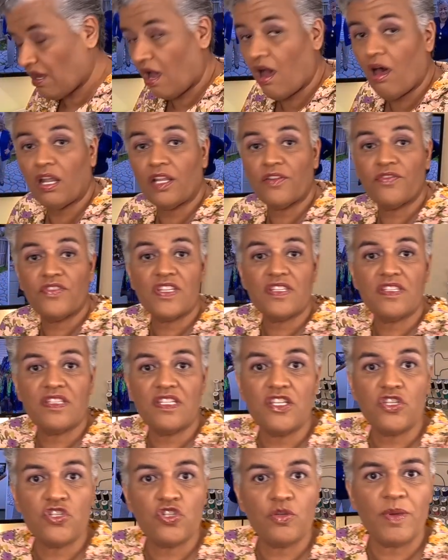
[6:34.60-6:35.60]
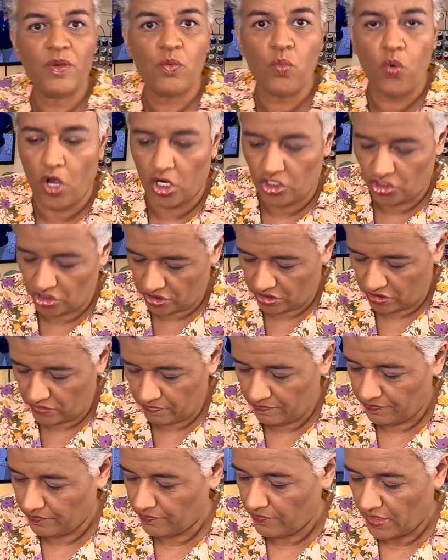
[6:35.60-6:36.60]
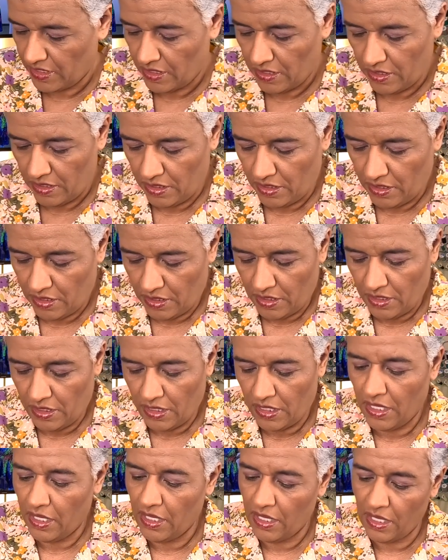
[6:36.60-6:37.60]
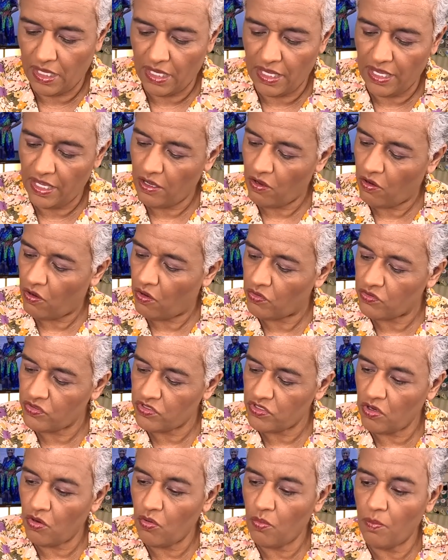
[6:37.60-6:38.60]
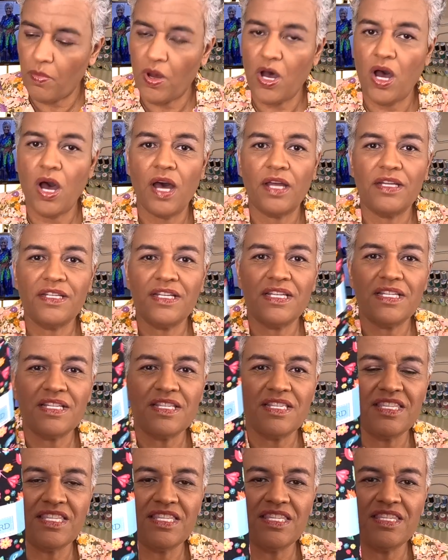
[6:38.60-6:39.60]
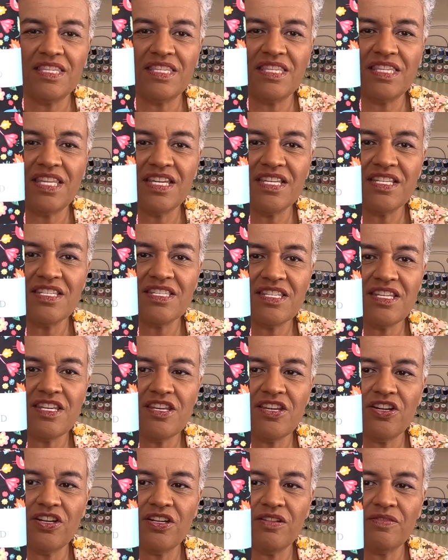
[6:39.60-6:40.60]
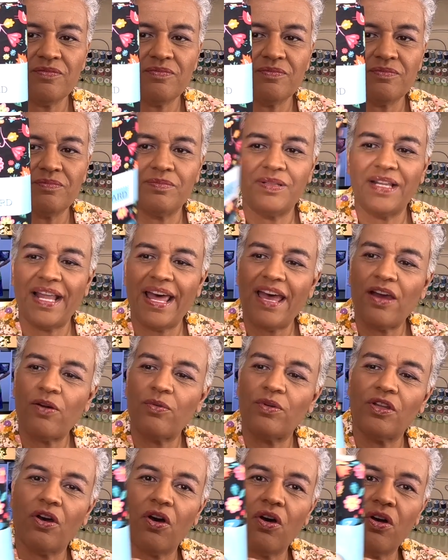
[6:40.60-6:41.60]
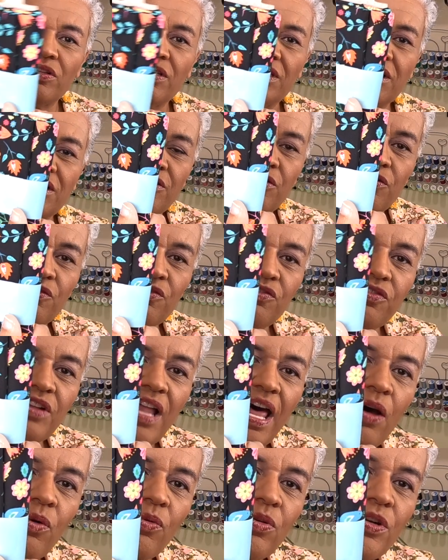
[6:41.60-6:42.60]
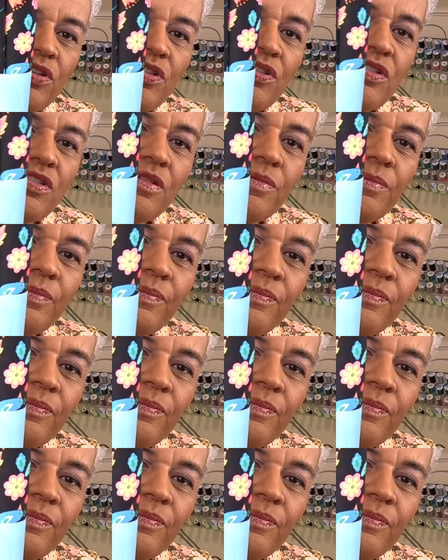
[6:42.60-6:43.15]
All of this needs to be washed. I also bought this here, black with all the little flowers.